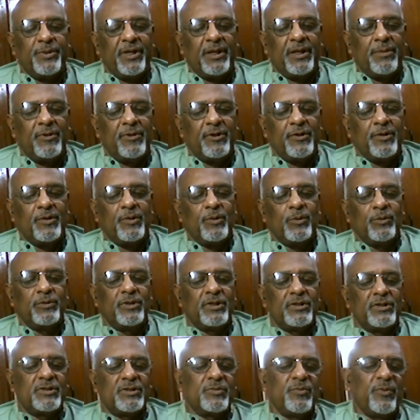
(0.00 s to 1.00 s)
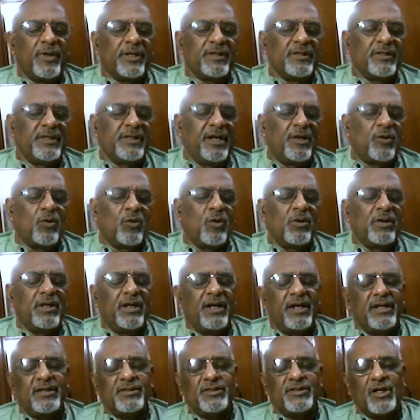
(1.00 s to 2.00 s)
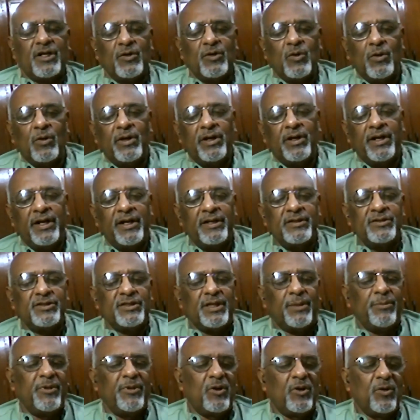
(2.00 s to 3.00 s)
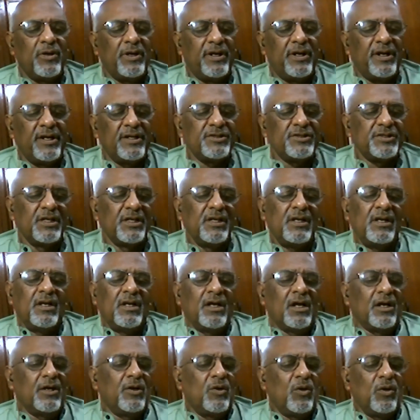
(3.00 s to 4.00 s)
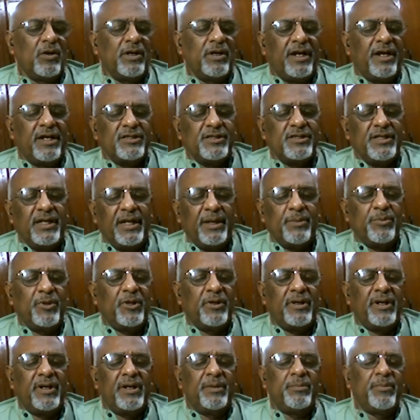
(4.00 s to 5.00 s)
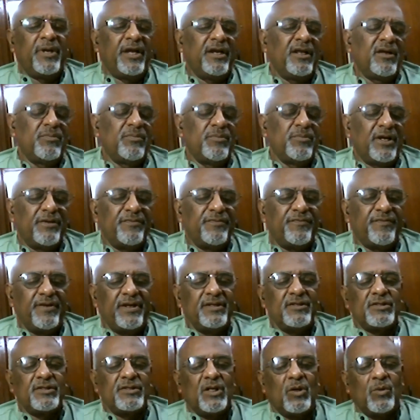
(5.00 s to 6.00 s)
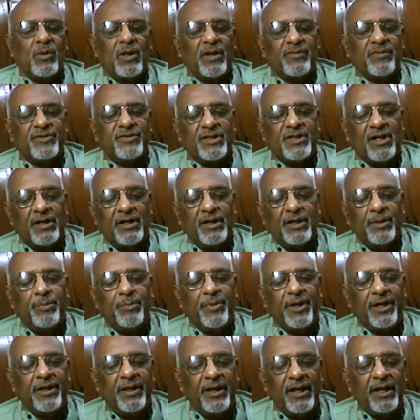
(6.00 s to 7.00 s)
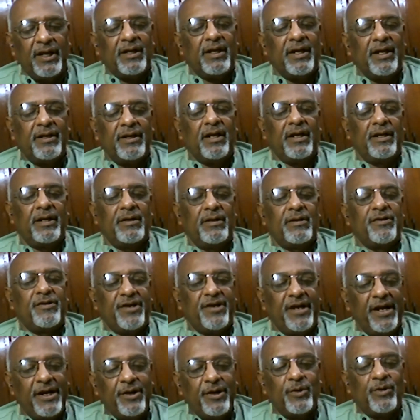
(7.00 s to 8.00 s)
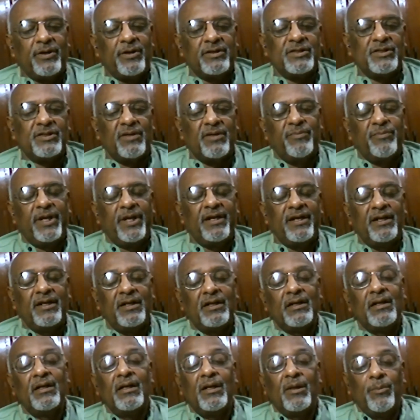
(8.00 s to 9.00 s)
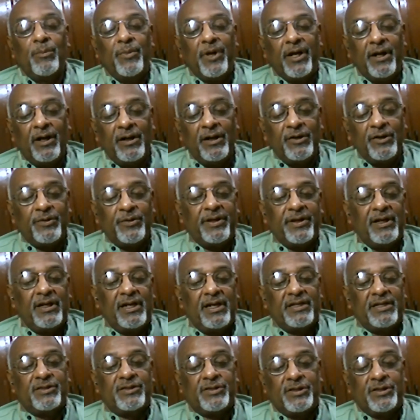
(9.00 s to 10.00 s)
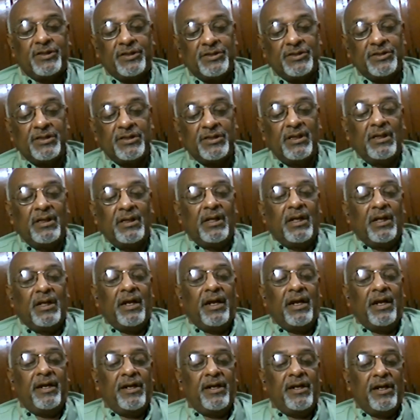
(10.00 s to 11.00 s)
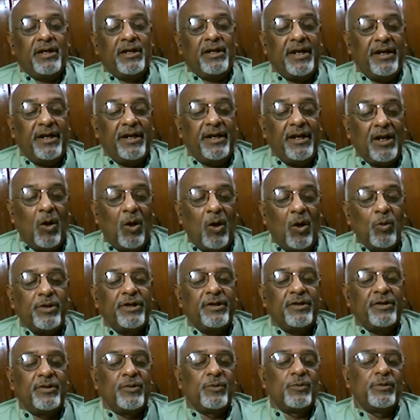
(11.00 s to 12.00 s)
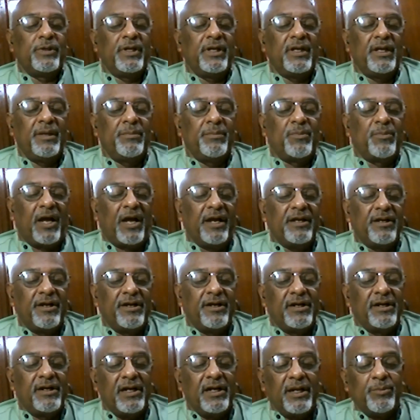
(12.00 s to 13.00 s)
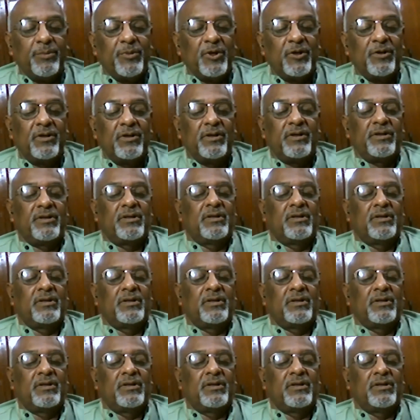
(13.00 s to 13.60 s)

be able to do this, whether they're organized, unorganized, semi-organized, unorganized labor. And many of my friends now have started beginning in trade unions, have begun to realize this and are getting out into the migrant labor,